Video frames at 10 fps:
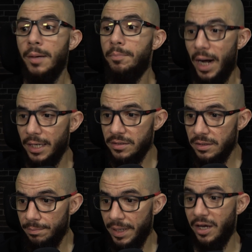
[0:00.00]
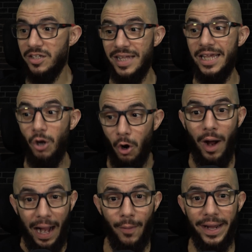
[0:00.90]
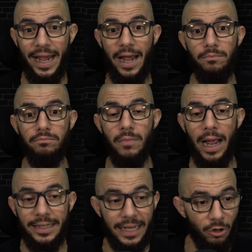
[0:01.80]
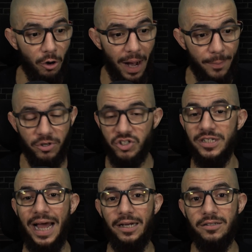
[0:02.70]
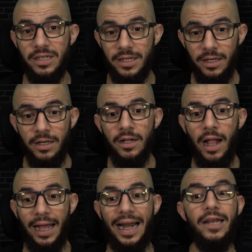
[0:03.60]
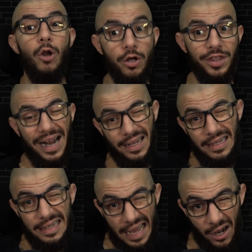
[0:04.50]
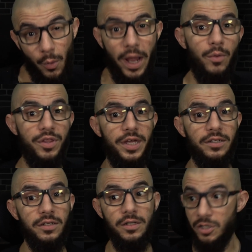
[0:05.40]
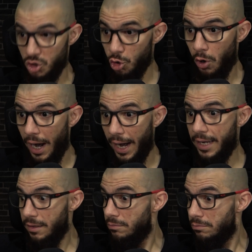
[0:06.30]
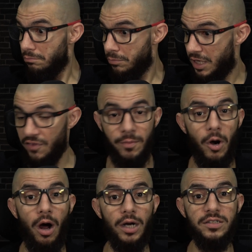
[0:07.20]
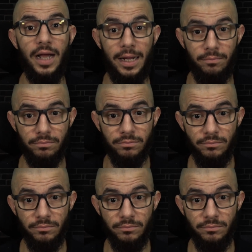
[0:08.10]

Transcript: But because they know how I am and they know my personality and I know that I can get away with it, so I give them a hard time.